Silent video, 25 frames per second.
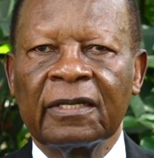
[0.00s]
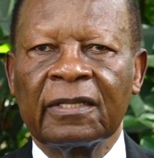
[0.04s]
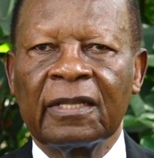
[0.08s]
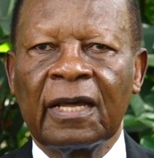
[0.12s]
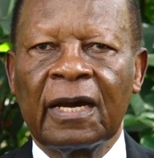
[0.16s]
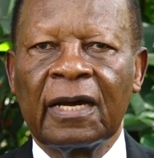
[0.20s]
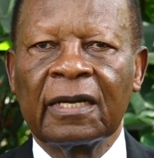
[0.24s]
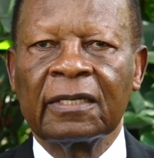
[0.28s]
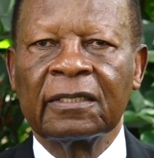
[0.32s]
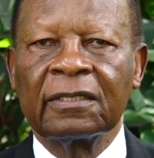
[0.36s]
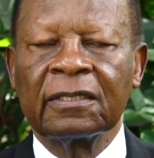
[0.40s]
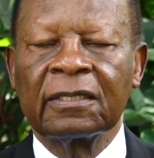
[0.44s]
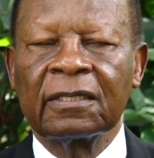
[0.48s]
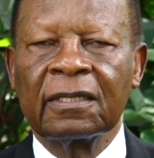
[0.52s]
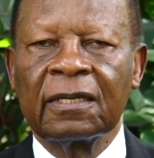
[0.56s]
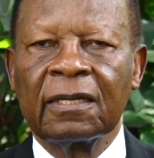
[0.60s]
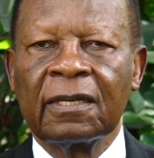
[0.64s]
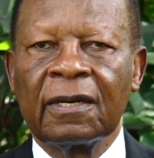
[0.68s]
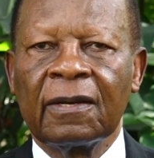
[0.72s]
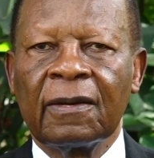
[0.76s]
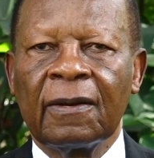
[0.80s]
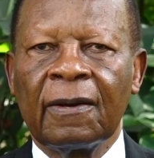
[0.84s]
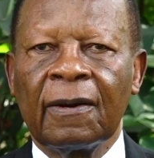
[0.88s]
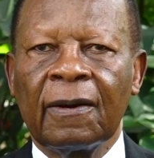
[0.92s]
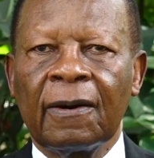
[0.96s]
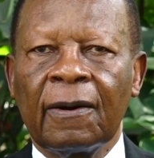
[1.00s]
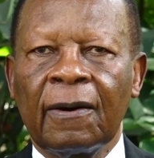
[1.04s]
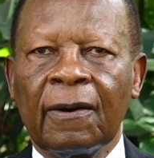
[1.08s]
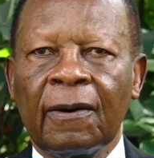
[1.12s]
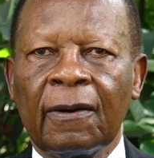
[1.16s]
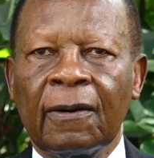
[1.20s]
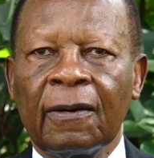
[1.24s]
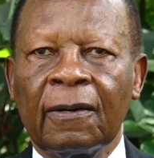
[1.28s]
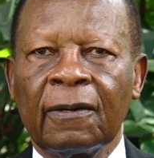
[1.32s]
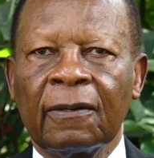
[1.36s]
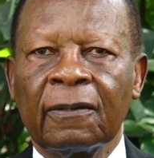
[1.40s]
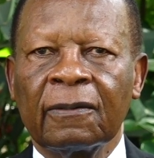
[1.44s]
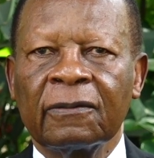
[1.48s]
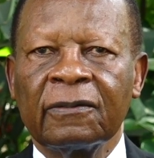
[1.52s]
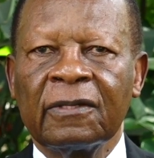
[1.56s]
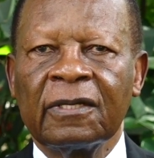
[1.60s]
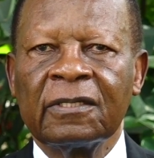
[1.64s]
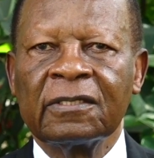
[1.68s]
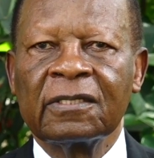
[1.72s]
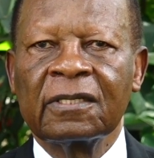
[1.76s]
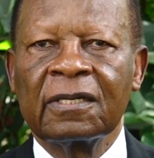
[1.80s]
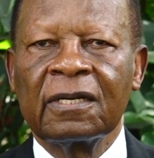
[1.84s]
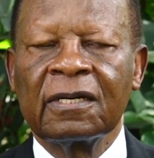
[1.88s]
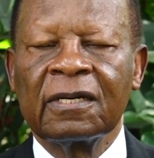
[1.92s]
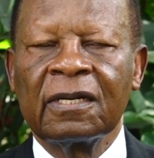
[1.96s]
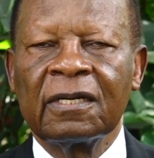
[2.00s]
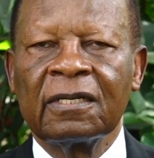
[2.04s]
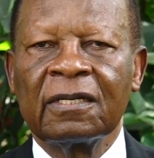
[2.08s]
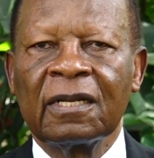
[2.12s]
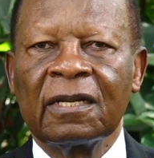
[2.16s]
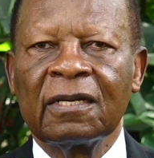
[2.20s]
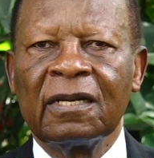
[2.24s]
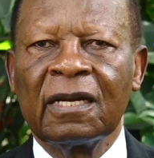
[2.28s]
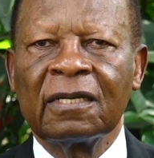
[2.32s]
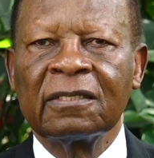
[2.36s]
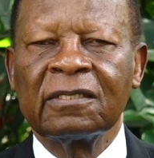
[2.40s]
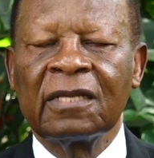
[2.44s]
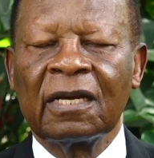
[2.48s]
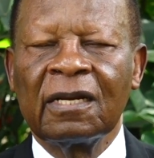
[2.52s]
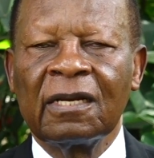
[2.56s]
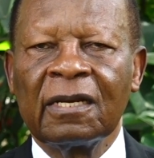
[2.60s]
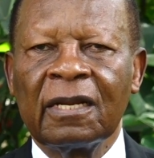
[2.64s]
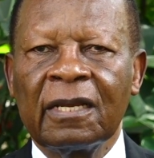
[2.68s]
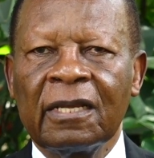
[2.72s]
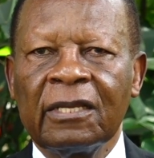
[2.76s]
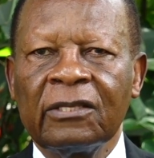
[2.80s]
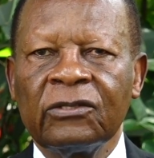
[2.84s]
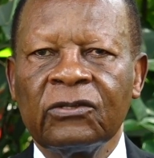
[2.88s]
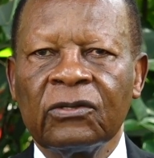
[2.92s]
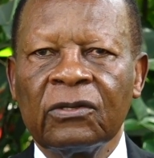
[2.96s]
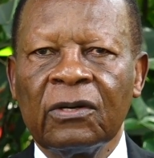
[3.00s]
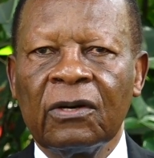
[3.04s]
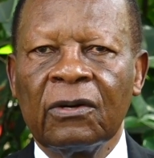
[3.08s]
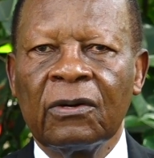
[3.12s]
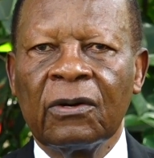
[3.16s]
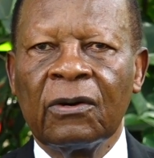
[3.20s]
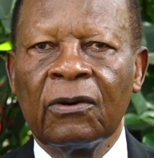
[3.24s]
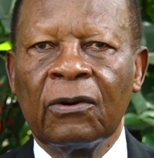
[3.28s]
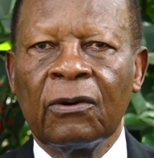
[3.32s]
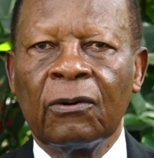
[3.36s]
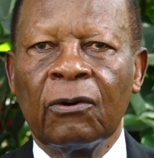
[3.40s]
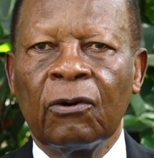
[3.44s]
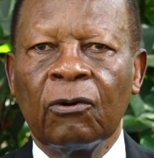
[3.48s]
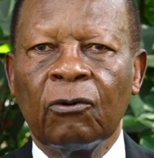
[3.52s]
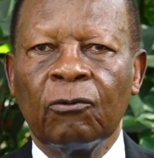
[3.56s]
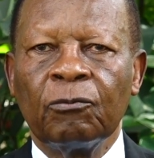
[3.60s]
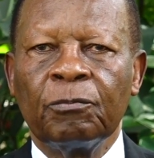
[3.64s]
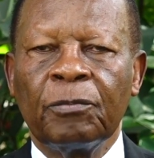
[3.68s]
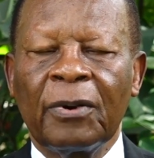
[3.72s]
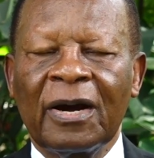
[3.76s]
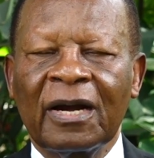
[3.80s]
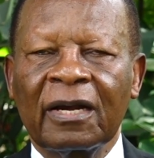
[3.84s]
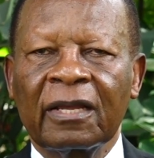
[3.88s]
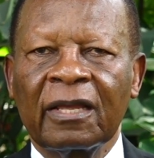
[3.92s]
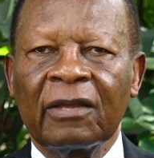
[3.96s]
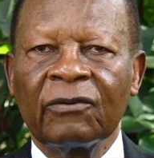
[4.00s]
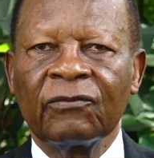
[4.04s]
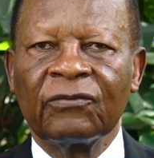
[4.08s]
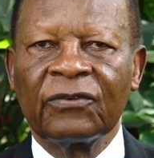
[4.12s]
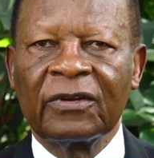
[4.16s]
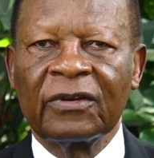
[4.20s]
that this created a challenge of parking